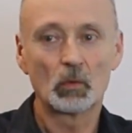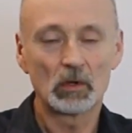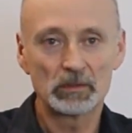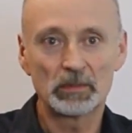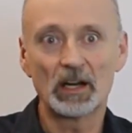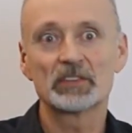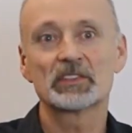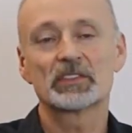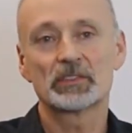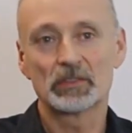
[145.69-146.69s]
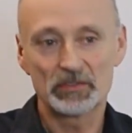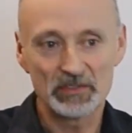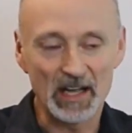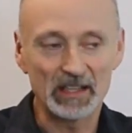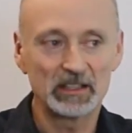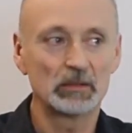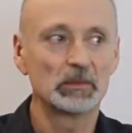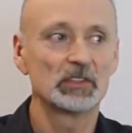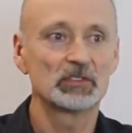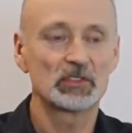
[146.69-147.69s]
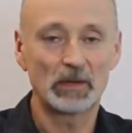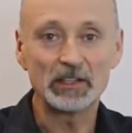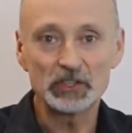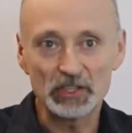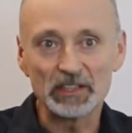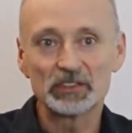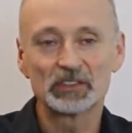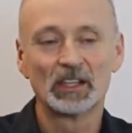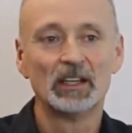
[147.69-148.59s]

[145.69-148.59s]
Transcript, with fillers: word processors, documents, spreadsheets